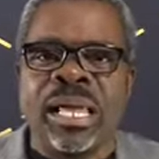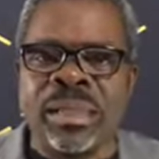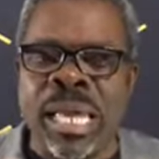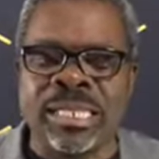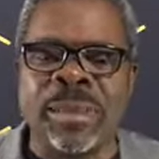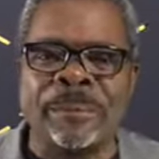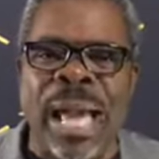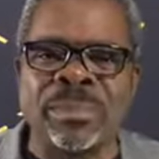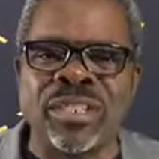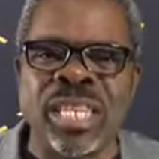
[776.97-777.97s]
as the
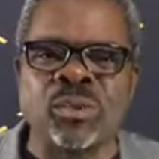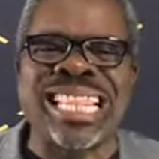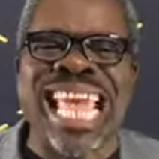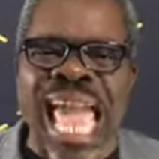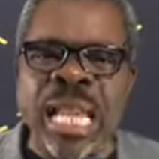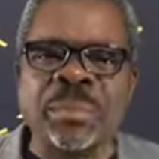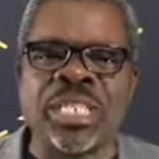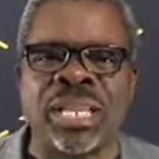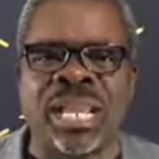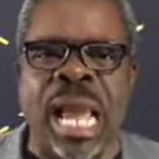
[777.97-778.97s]
Bible says, when the enemy
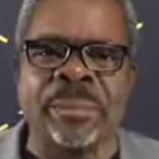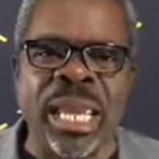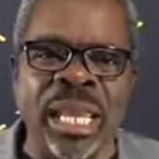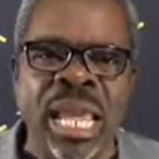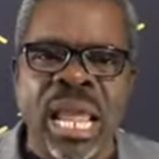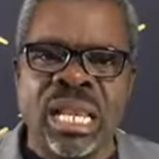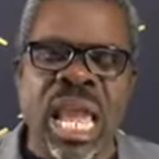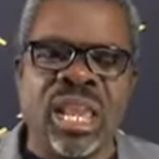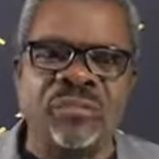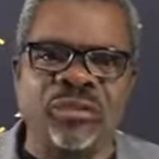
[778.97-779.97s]
shall come in
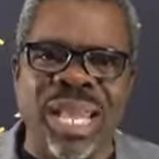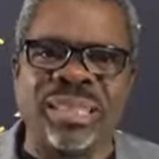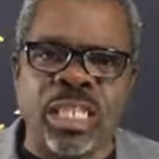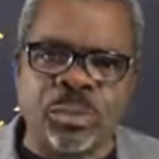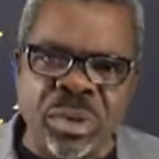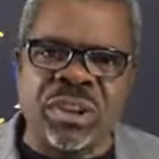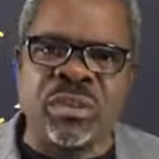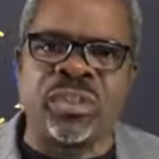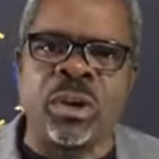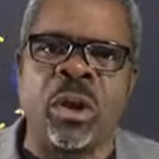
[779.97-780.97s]
like a flood, the Spirit
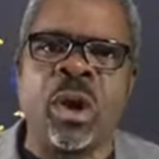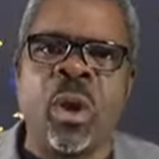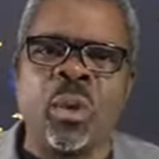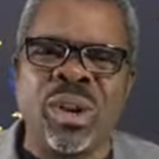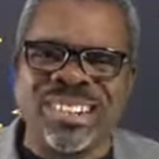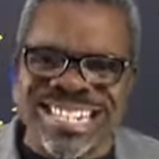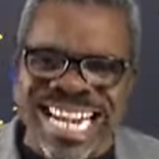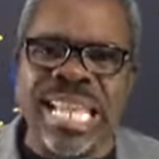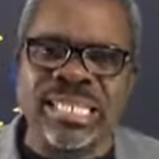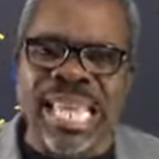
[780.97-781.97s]
of the Lord will
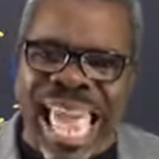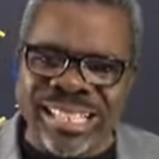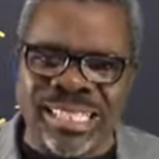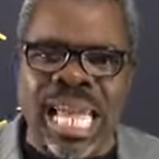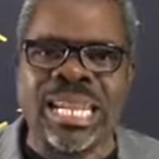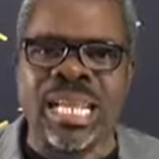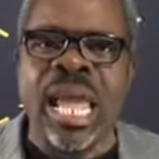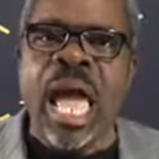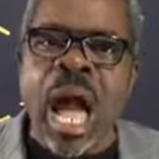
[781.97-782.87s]
raise a standard.